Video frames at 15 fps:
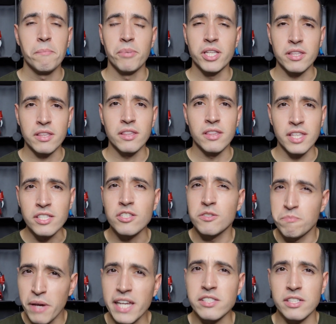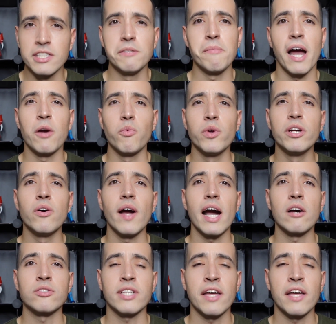But this is basically my wheelhouse.